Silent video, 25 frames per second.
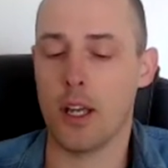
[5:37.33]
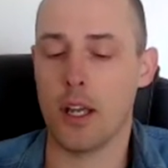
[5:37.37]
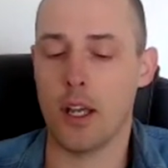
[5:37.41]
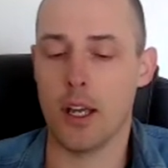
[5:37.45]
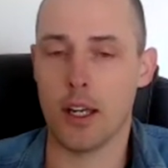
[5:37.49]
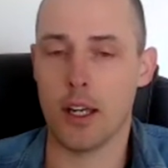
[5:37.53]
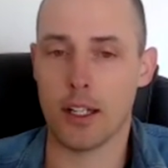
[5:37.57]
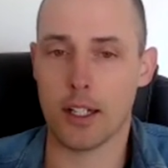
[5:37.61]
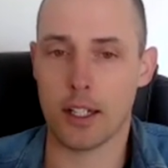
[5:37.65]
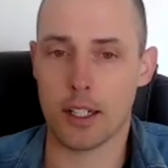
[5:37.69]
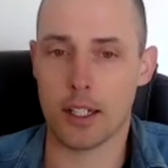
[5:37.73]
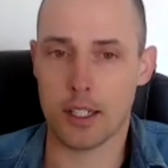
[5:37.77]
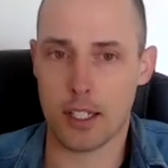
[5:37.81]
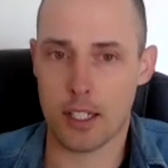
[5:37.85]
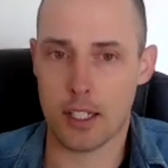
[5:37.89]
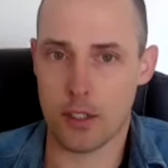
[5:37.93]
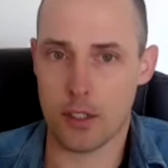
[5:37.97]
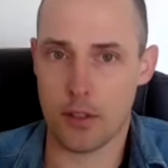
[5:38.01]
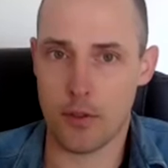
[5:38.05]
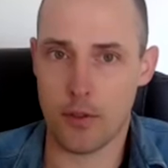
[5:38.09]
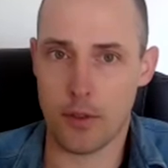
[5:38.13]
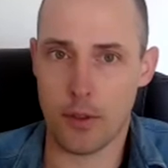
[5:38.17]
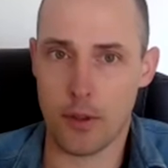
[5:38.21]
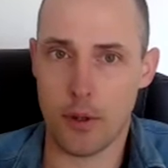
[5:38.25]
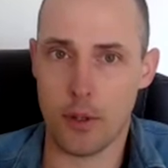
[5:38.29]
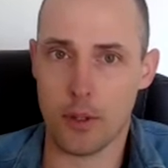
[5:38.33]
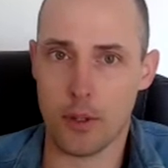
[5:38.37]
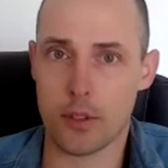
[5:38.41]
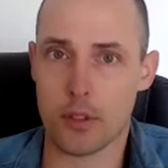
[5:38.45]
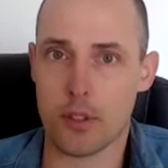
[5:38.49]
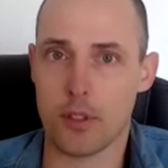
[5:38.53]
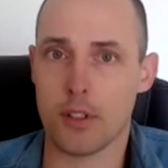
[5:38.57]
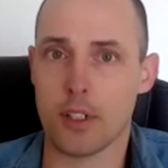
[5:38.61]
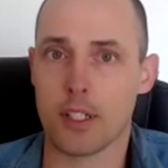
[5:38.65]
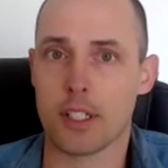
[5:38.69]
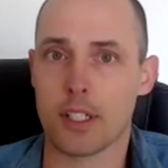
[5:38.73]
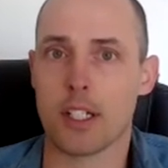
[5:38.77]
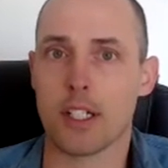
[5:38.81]
And excessive thoughts or
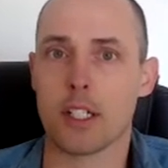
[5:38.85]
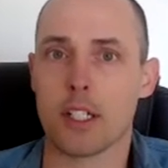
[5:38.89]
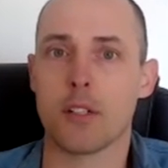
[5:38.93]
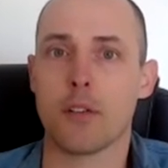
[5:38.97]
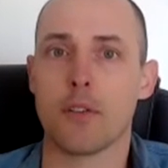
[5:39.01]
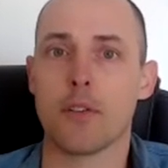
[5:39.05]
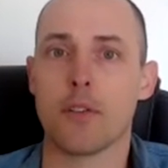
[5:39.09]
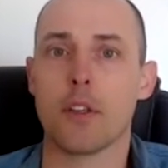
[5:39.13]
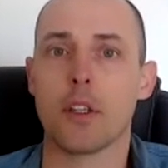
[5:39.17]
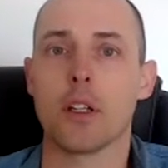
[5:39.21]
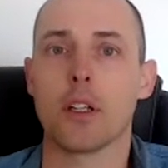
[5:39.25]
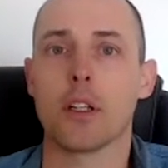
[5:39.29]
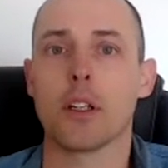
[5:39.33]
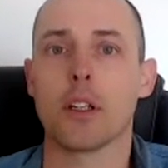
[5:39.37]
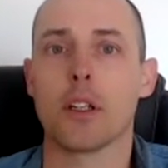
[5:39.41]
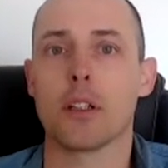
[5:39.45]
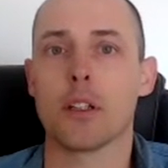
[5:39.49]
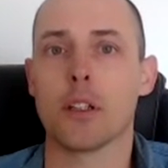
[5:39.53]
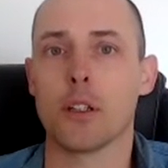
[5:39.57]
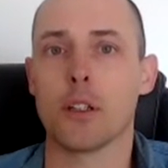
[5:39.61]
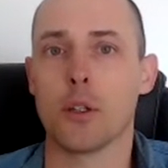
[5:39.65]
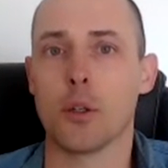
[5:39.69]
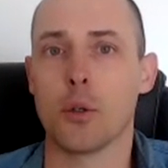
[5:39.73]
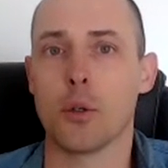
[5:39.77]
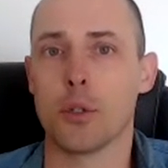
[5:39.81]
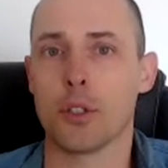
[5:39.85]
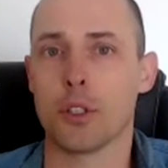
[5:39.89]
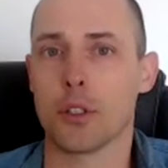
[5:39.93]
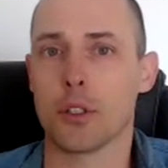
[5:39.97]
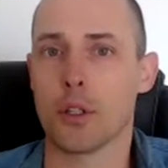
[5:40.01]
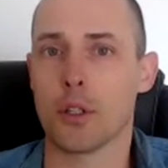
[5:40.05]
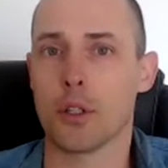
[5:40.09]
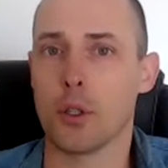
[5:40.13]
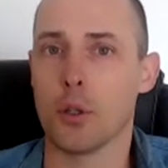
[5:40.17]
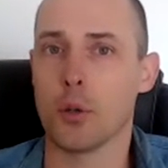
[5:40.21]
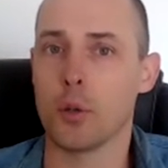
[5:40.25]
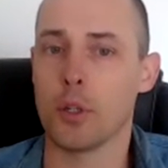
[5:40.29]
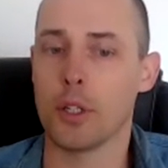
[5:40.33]
excessive thinking, they always
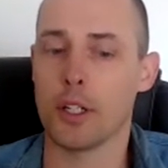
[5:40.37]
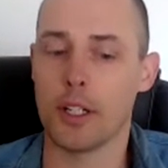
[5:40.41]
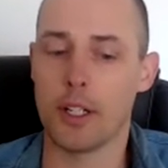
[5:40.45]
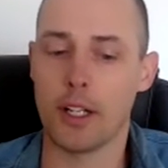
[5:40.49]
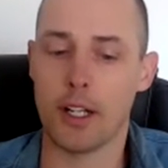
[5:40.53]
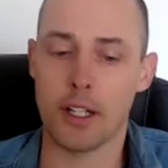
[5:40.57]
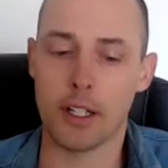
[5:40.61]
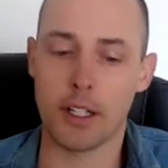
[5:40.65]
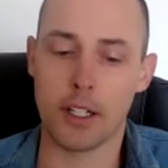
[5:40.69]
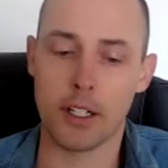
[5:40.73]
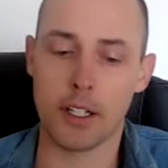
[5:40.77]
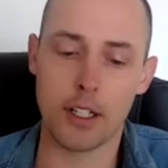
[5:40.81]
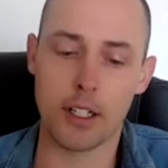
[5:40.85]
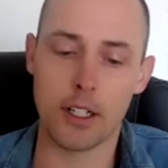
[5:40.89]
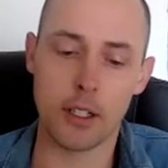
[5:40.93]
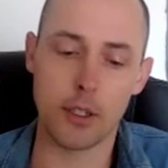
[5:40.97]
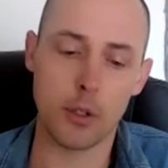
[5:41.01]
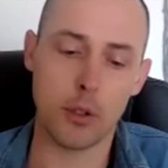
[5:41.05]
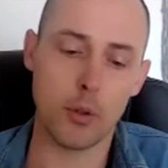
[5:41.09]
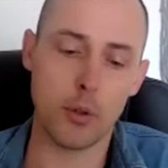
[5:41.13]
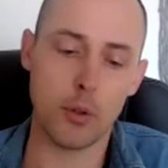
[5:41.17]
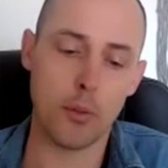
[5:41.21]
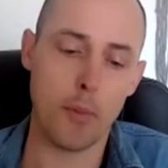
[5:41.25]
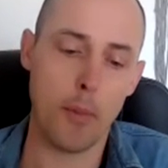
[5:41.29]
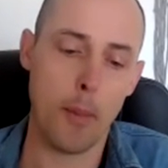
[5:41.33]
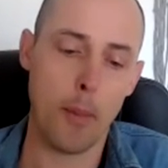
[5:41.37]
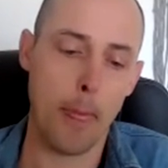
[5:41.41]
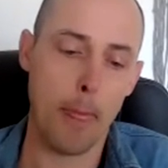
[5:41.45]
go with either guilt,